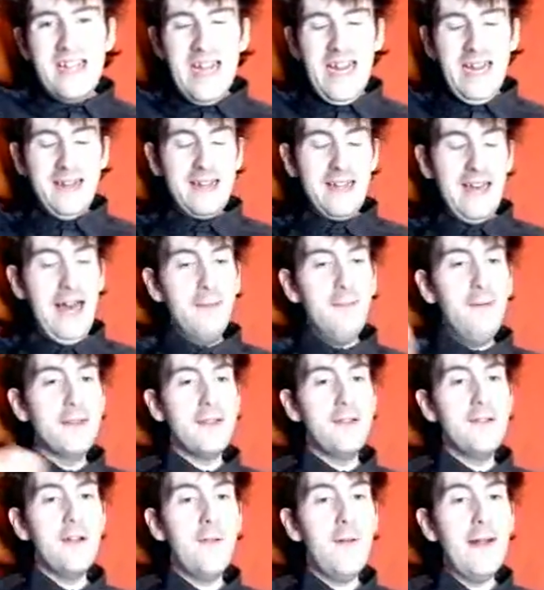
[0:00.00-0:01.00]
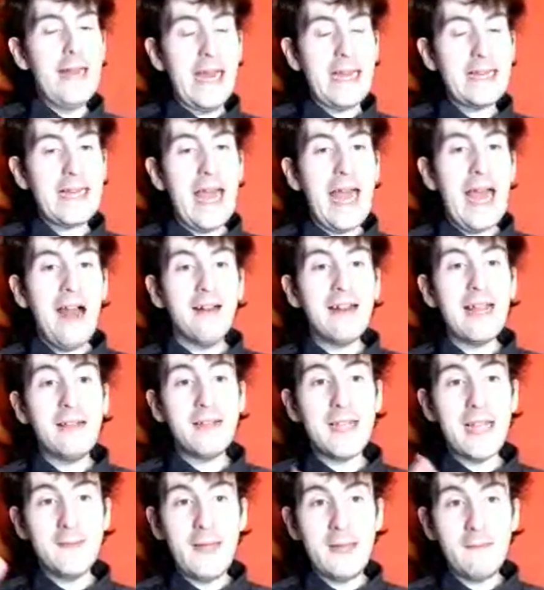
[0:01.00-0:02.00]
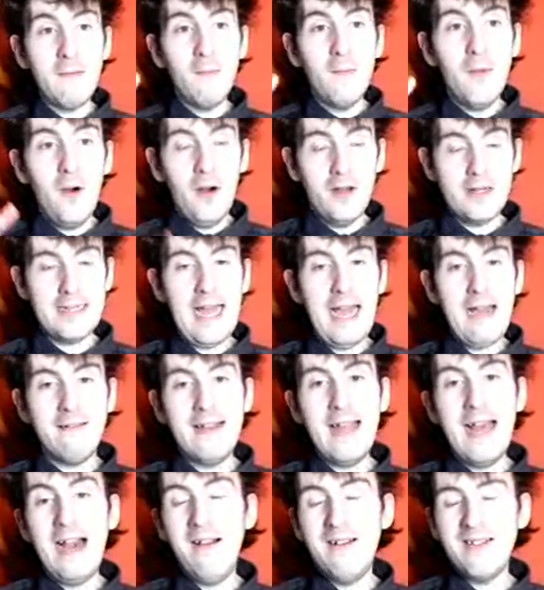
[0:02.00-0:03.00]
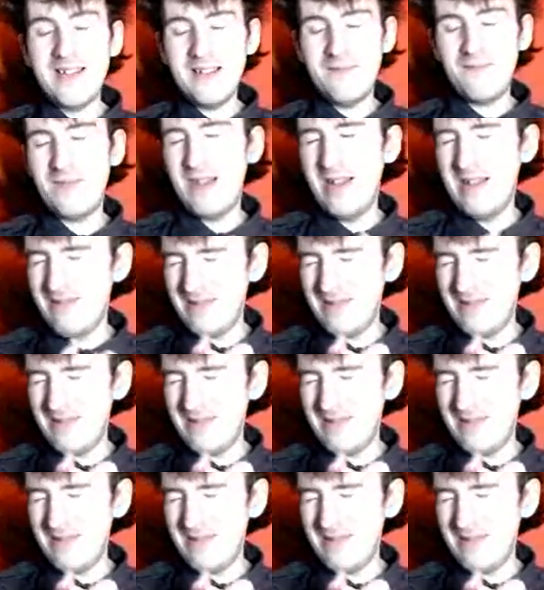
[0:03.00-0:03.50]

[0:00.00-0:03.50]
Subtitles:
If Khan wasn't already down, he's going to be even more down now. It's just...